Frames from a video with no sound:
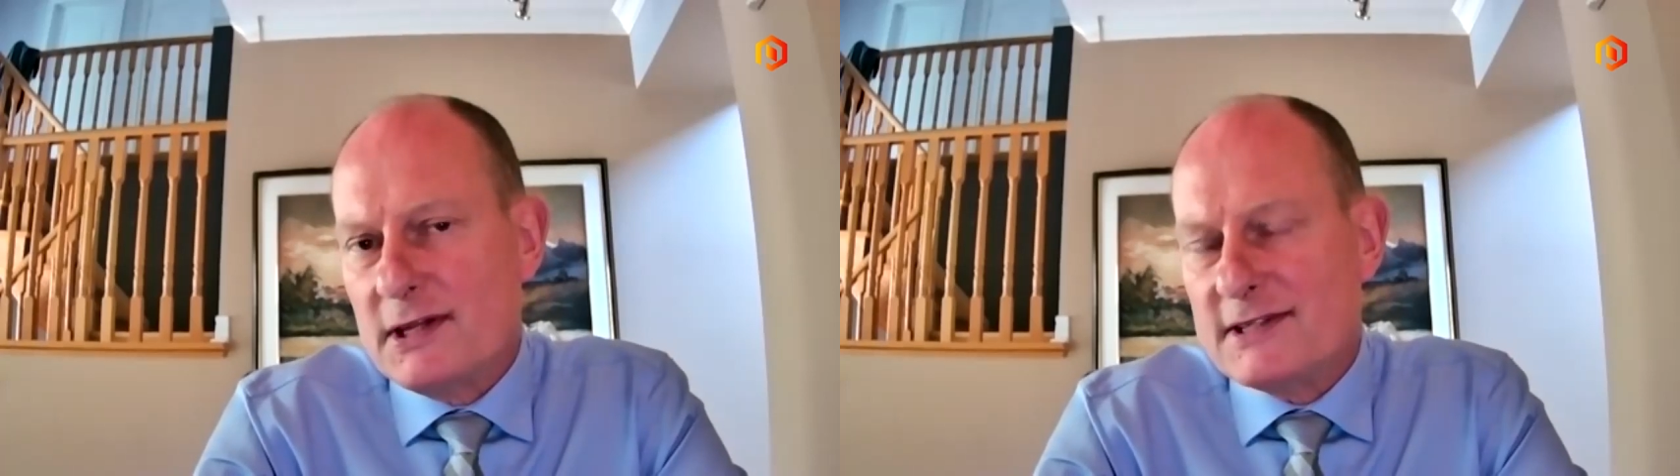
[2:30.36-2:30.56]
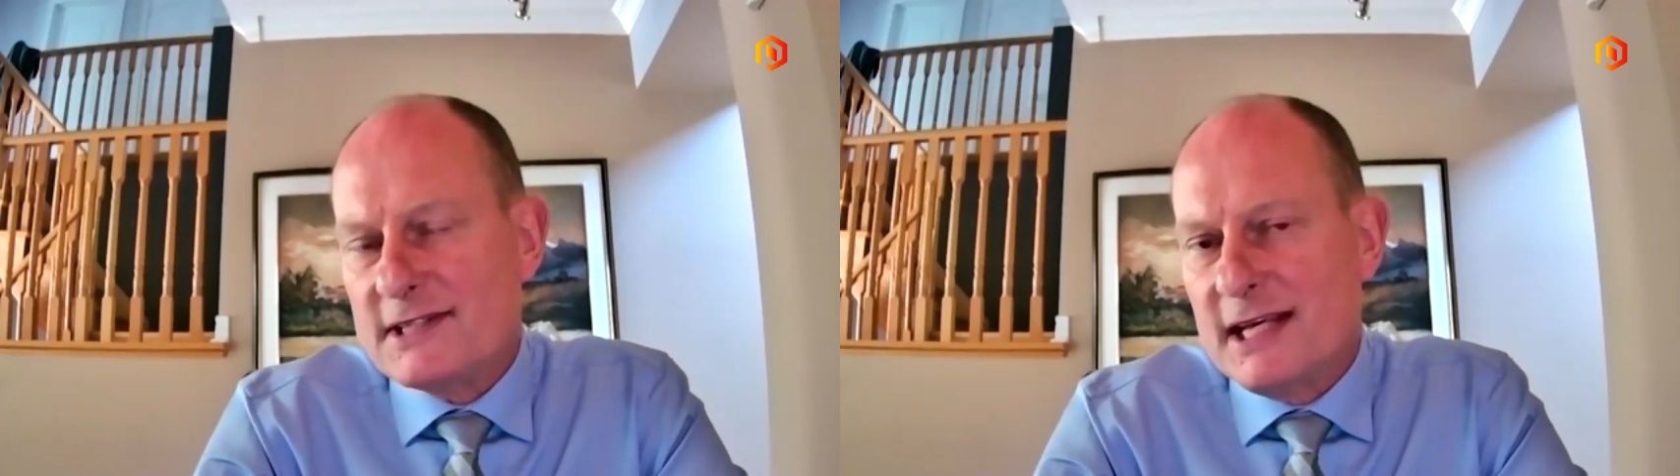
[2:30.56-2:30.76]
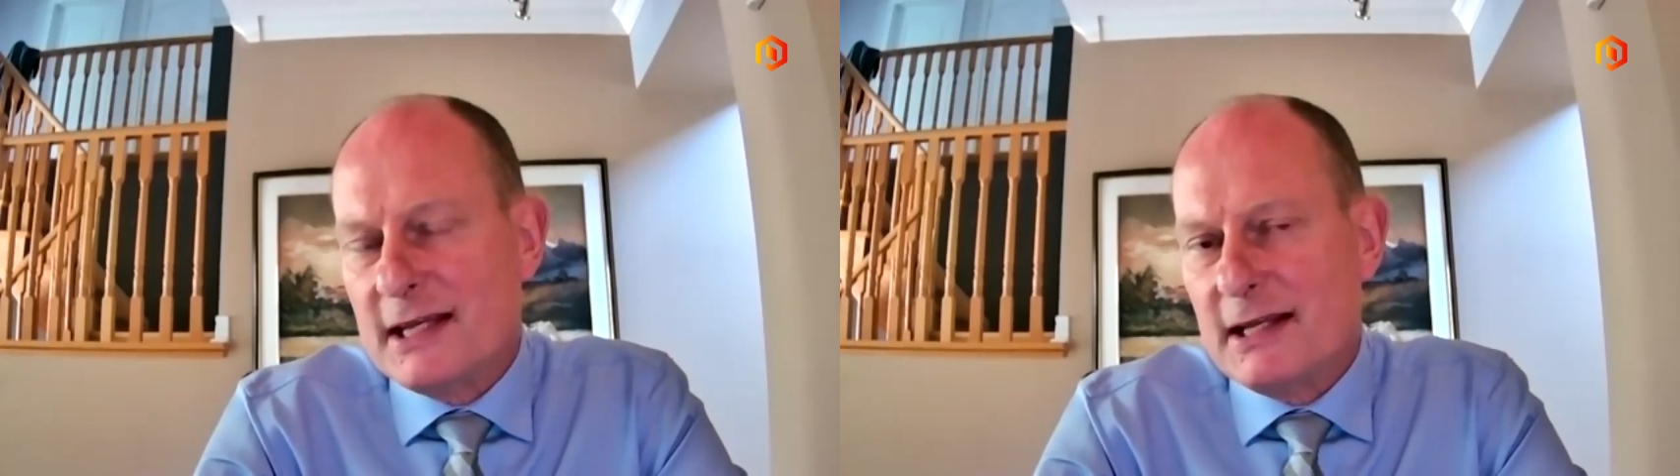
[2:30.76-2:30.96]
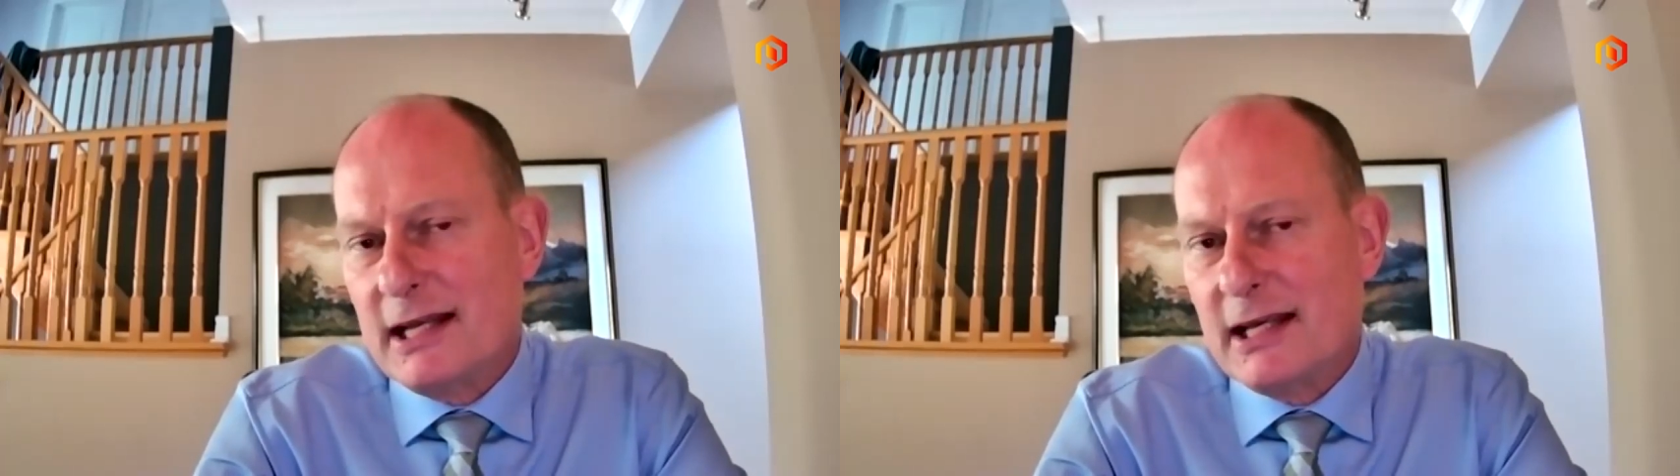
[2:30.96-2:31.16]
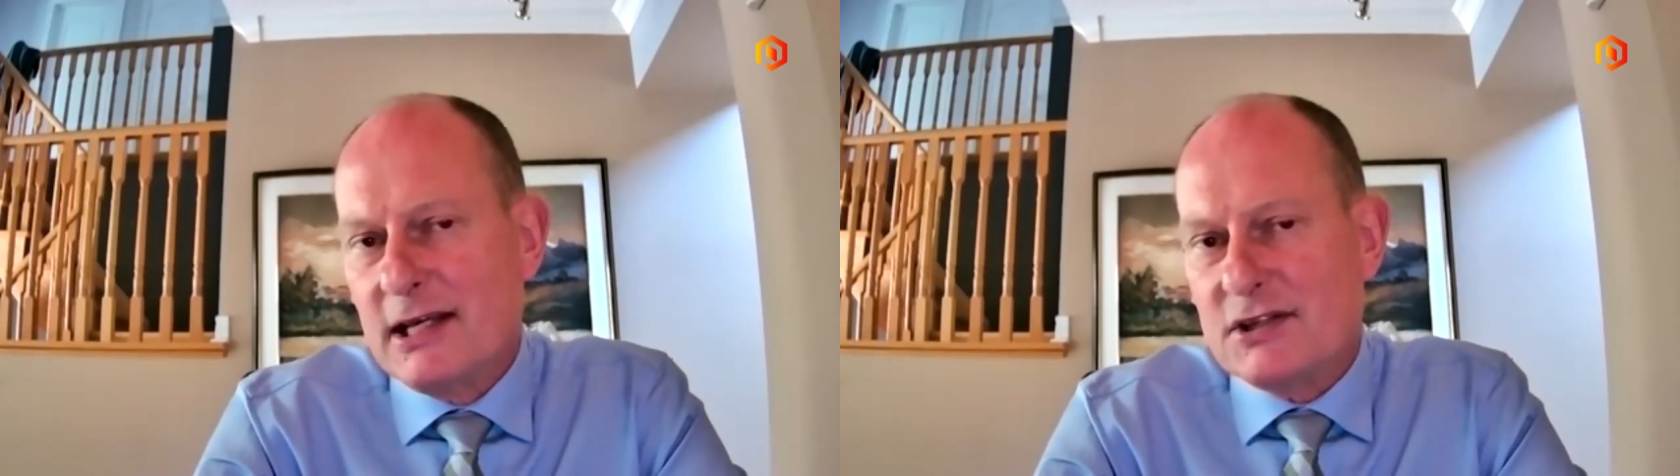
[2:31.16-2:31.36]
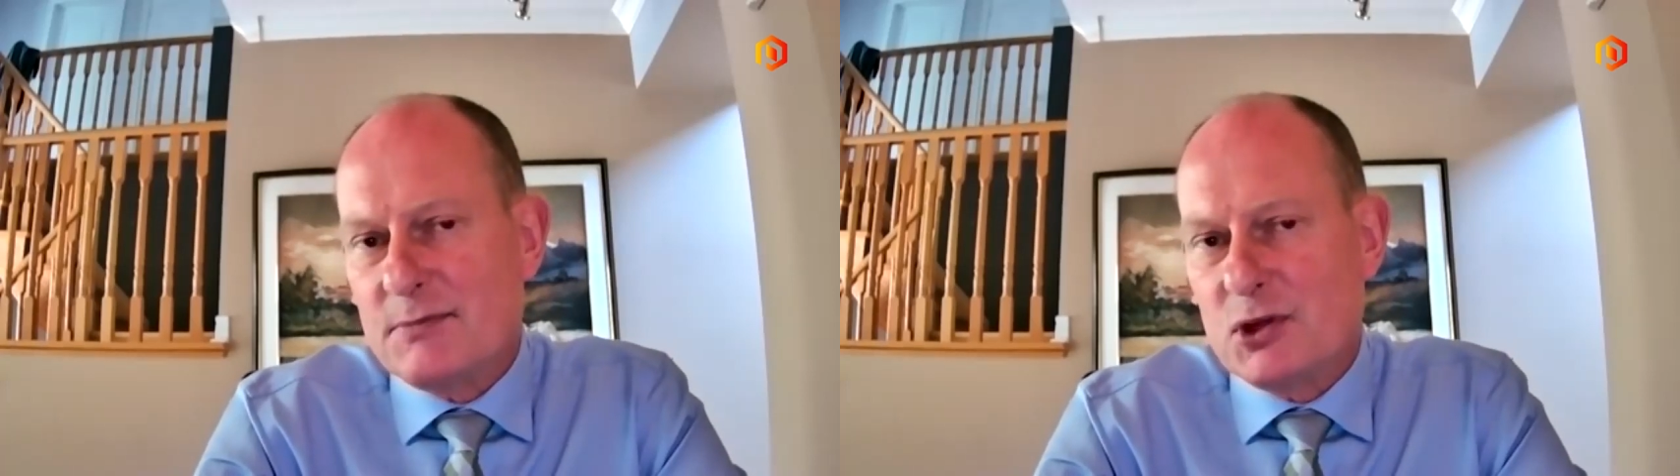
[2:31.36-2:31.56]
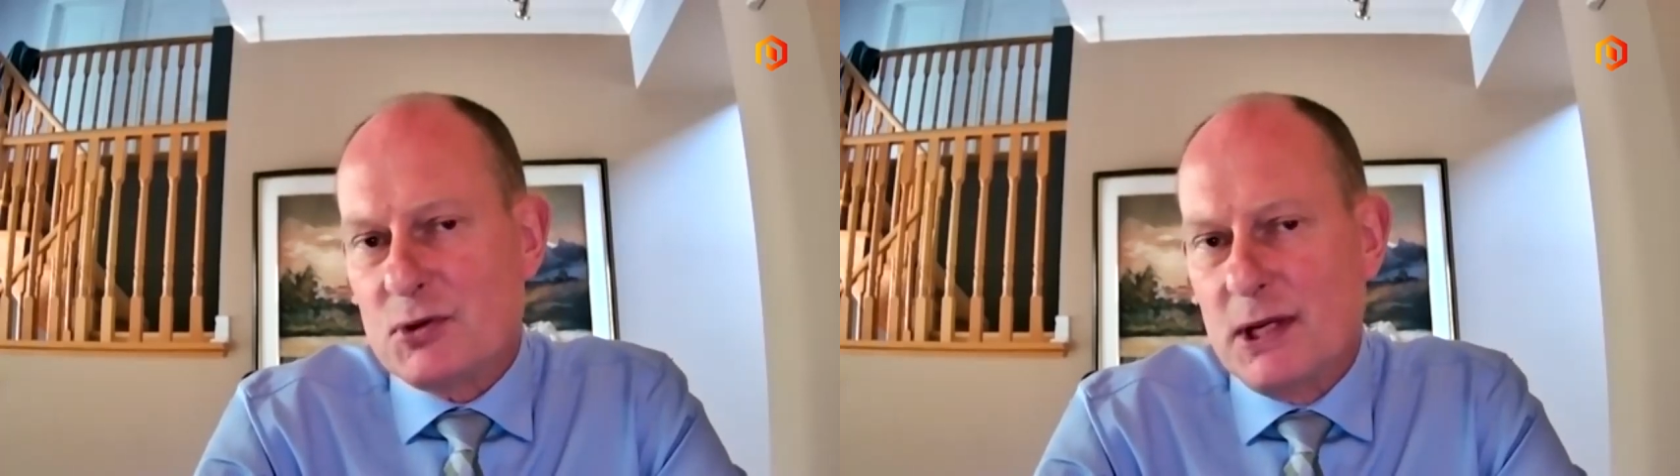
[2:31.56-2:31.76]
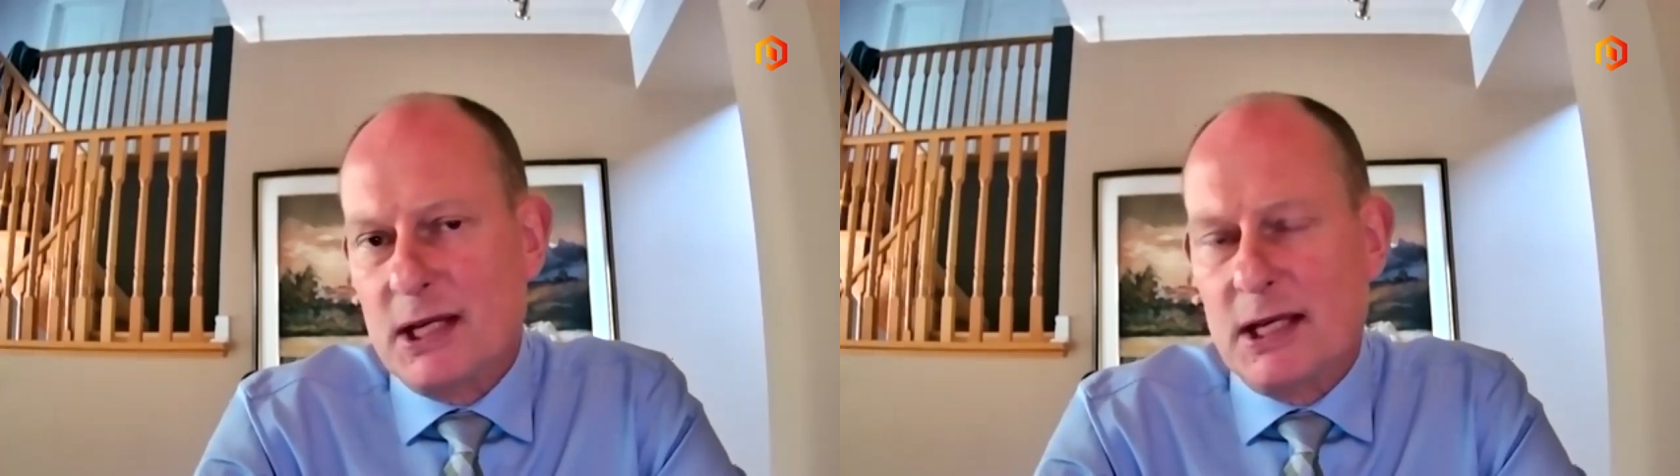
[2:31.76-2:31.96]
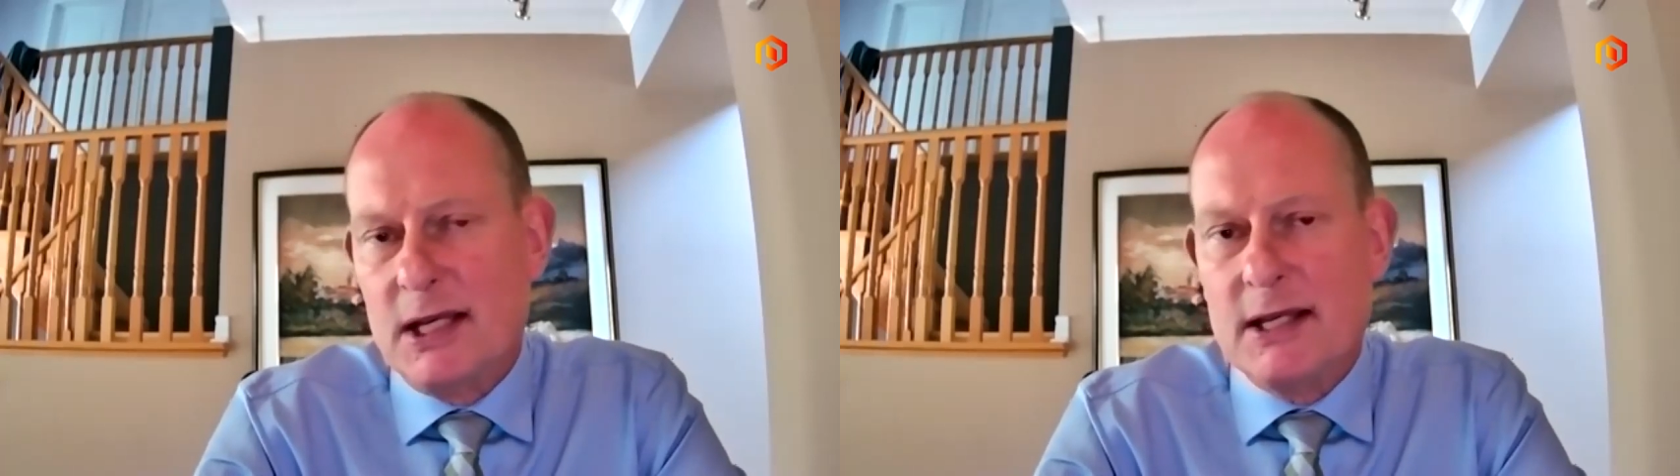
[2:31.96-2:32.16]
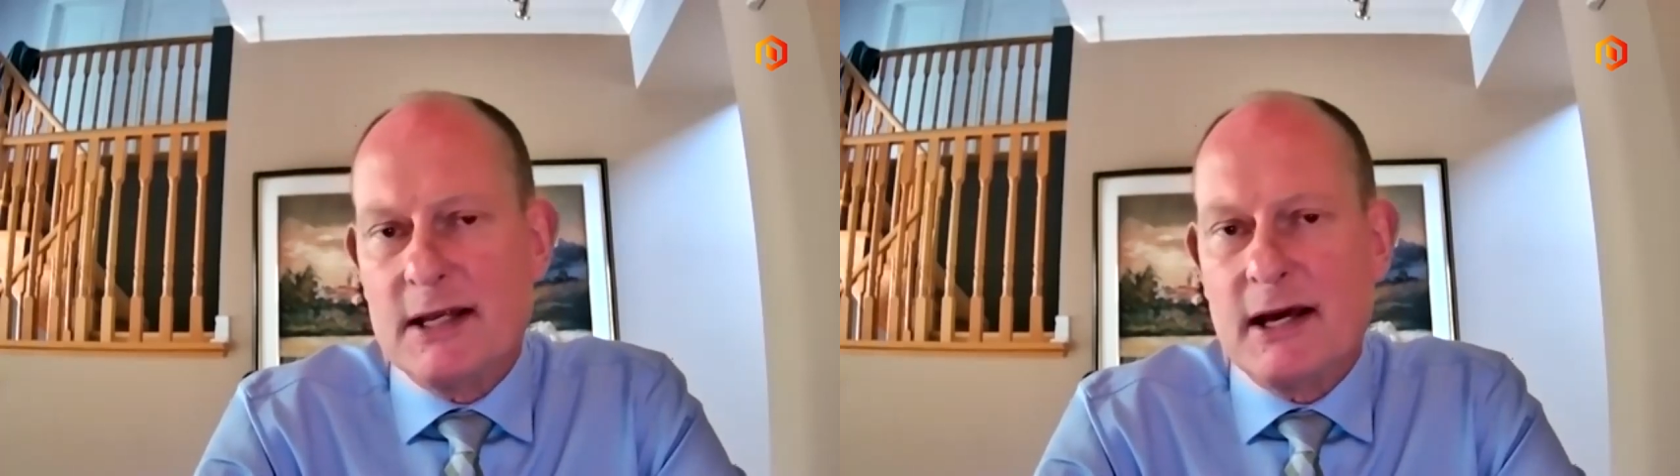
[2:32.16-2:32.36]
seeing the linkage
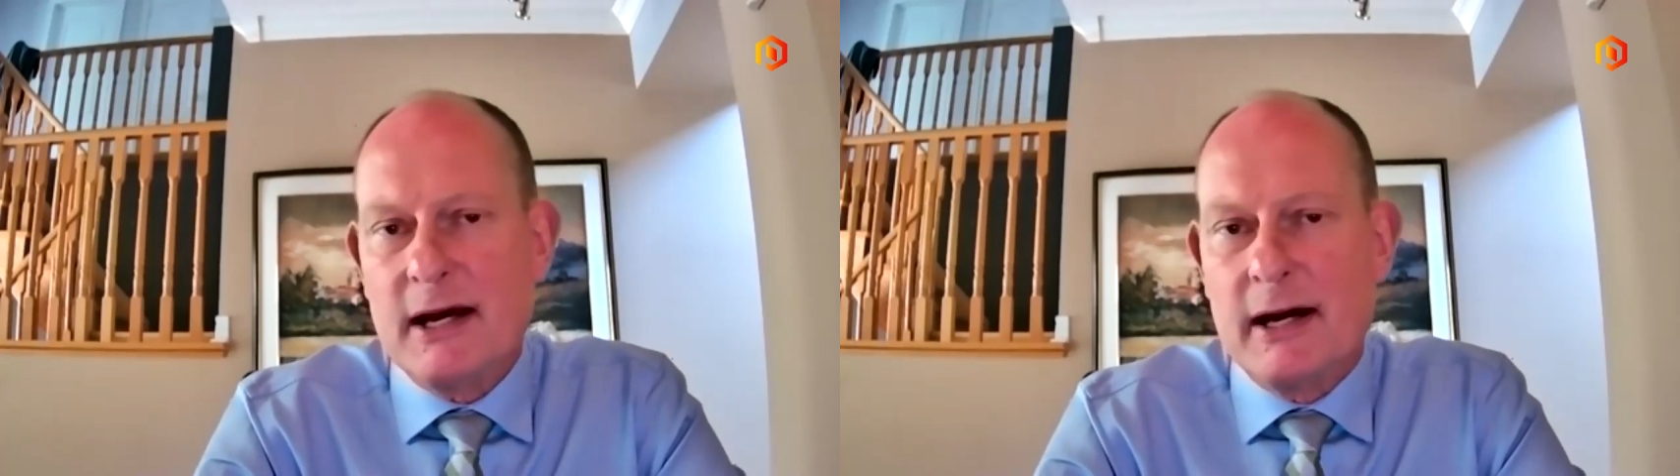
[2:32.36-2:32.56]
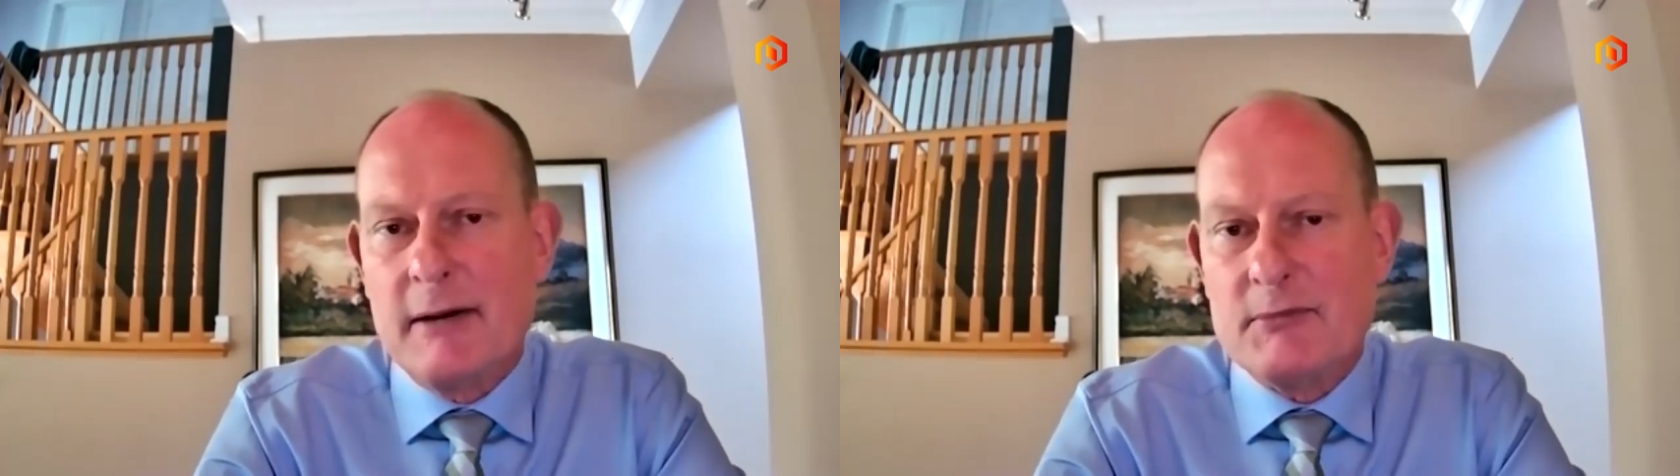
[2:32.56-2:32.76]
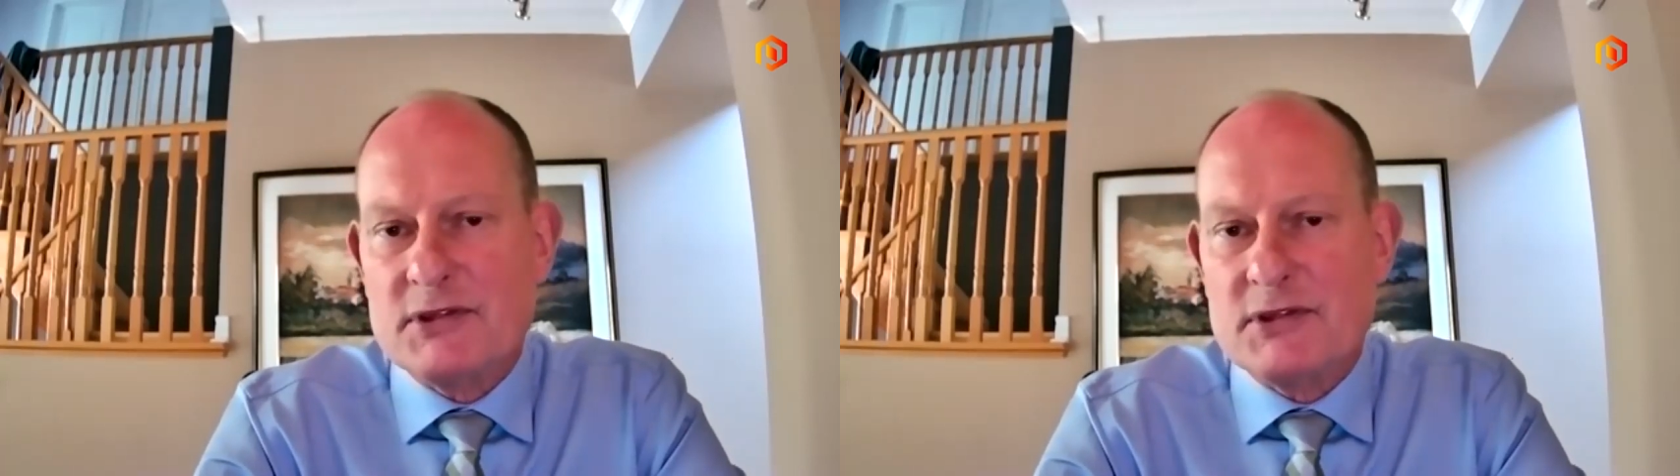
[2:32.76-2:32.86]
between um,